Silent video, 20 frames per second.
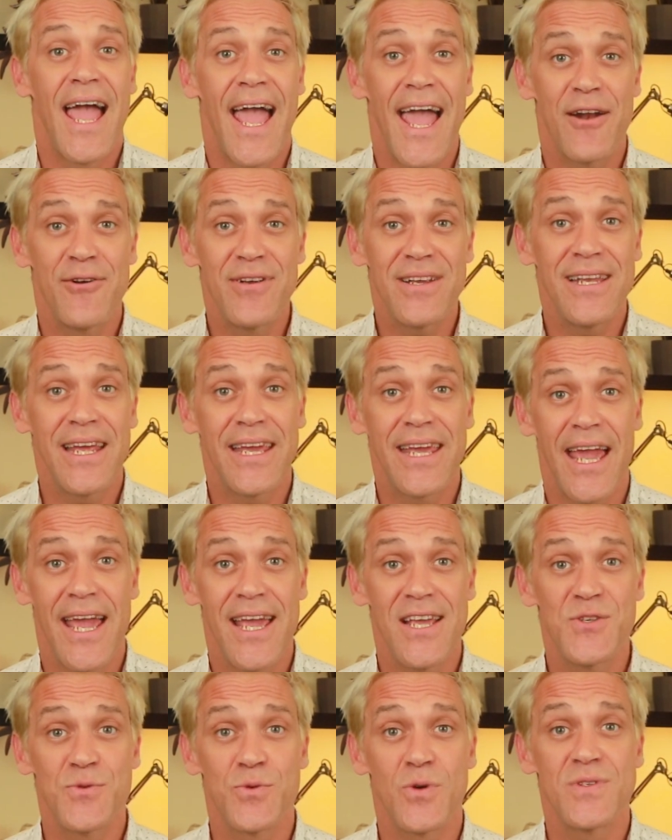Eric
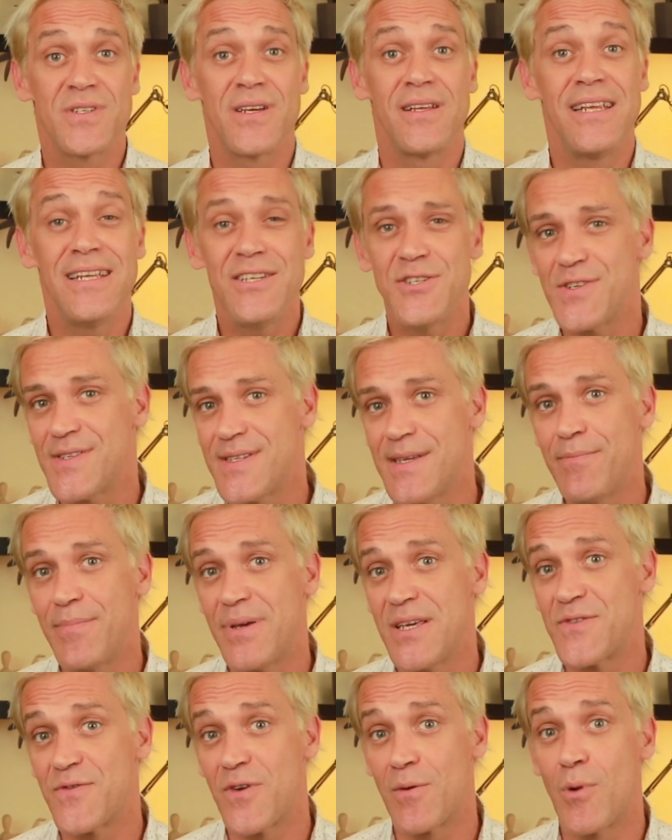Nicaise wrote an interesting
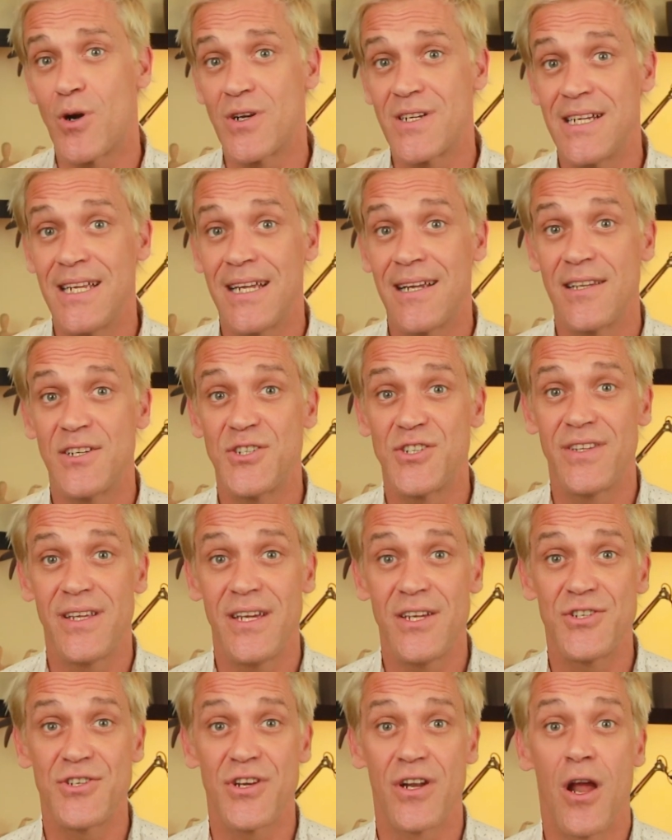piece for Modern English
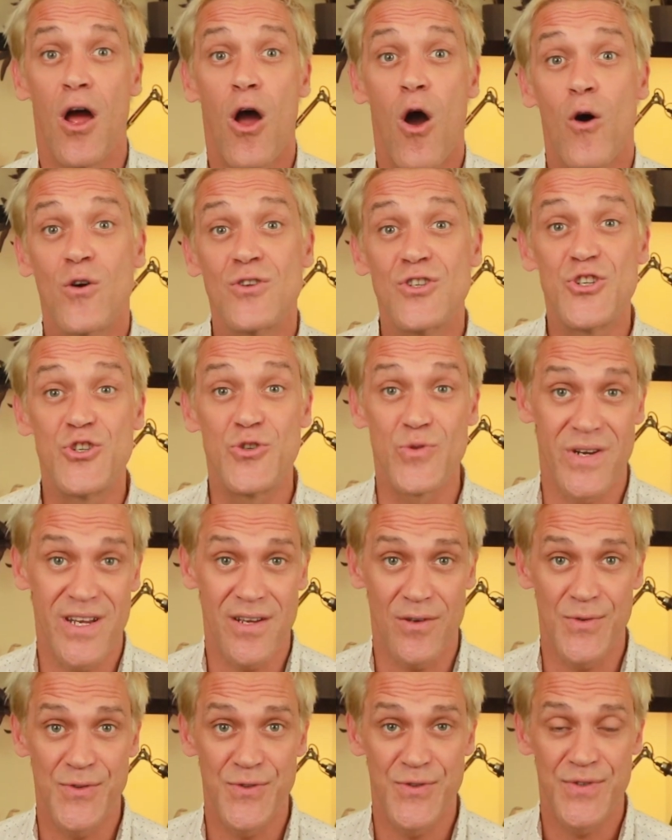Teacher on
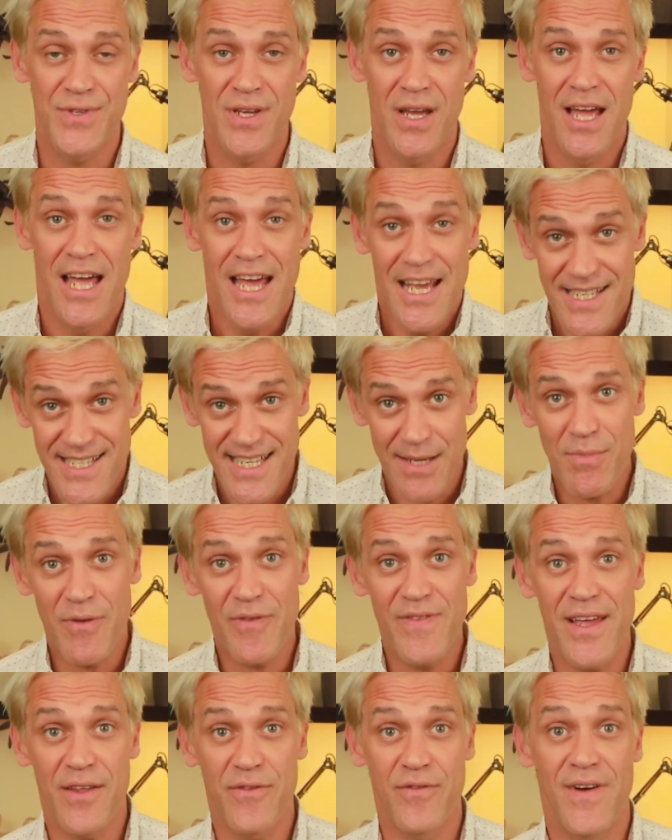drills. Some
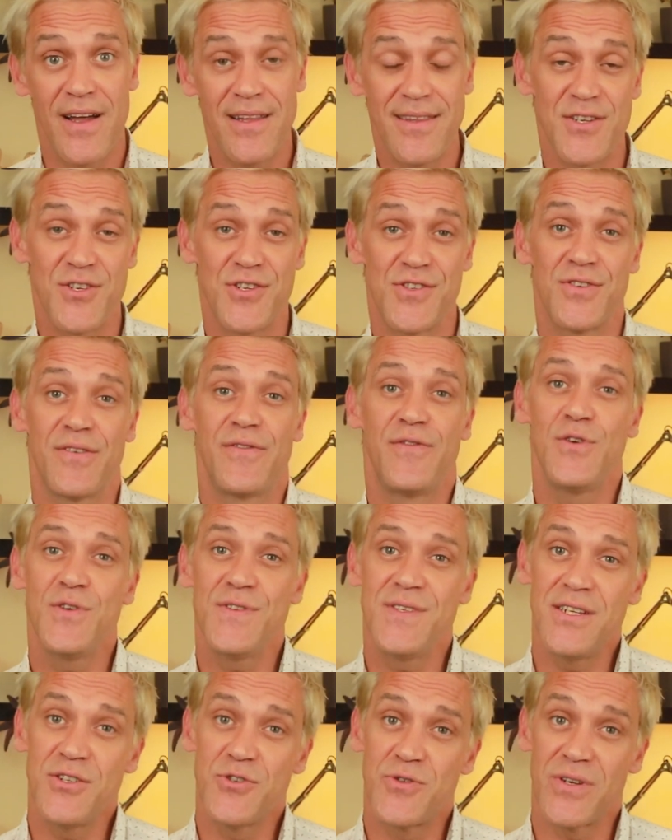of the advantages of
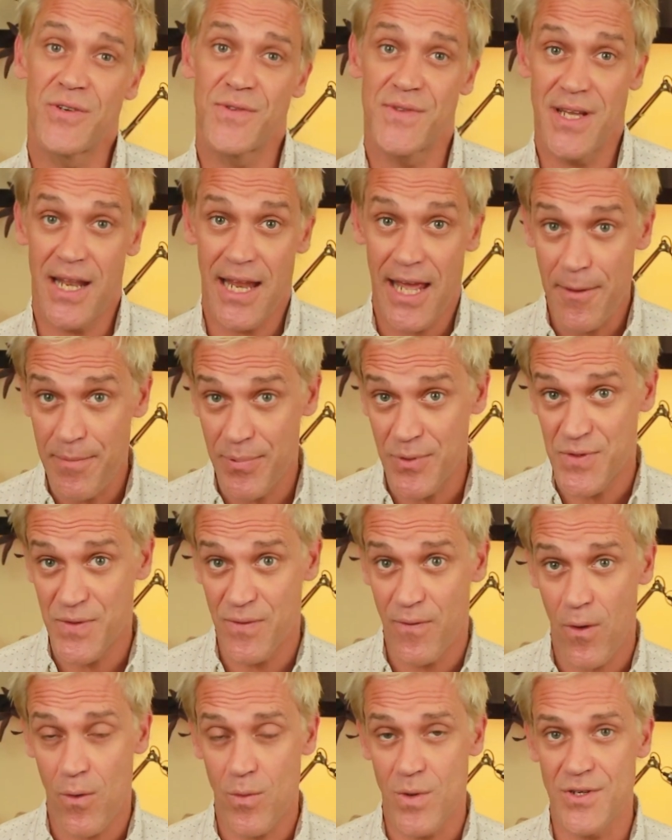using drills that he puts
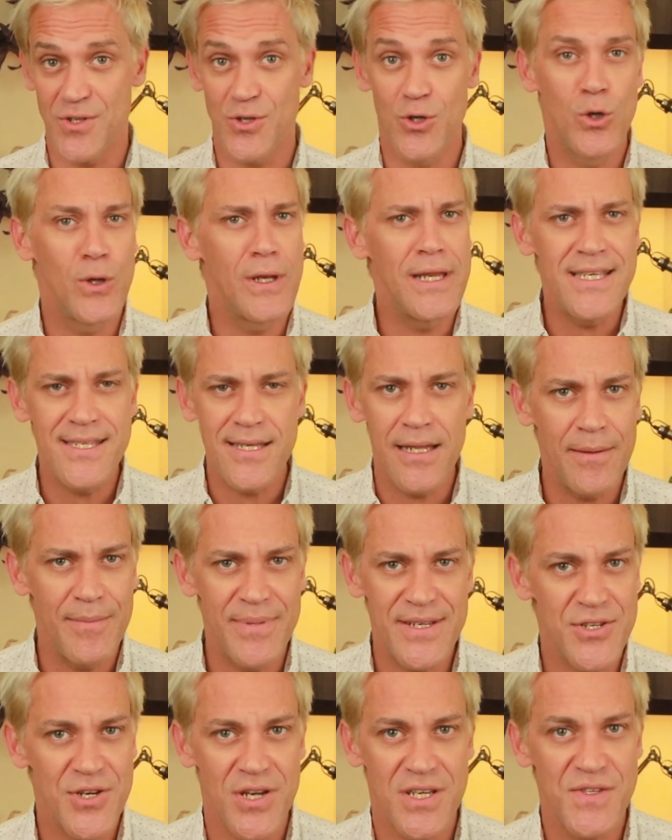forward could easily
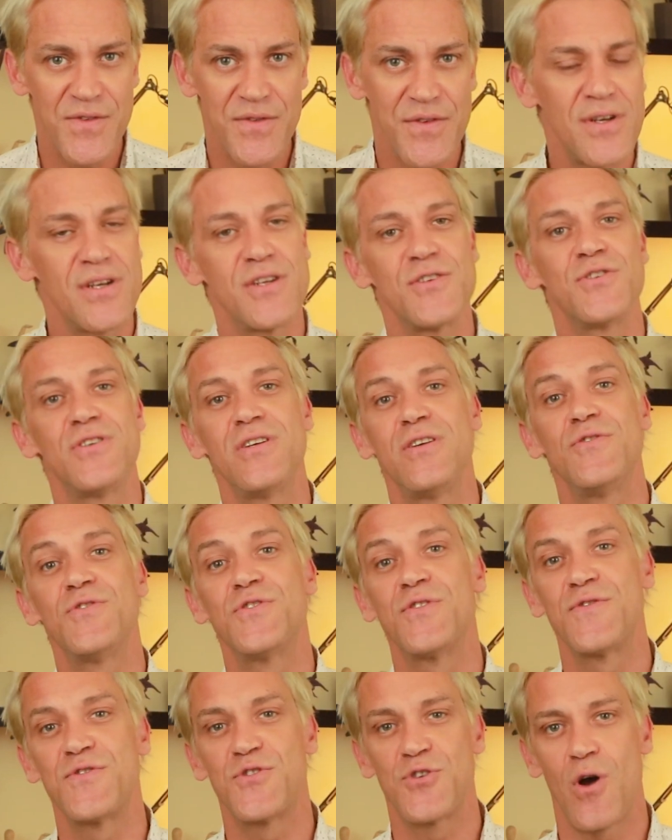be transferred to the
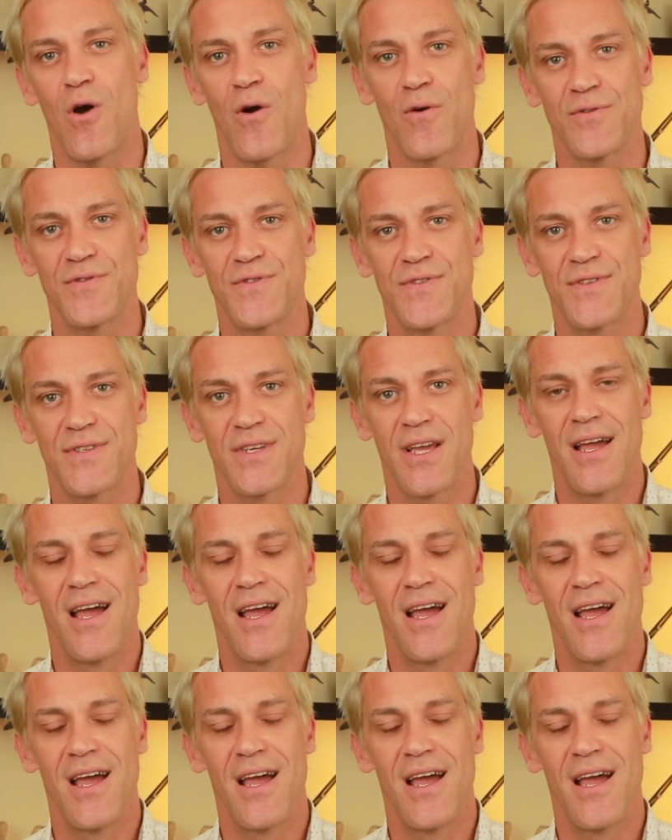use of songs.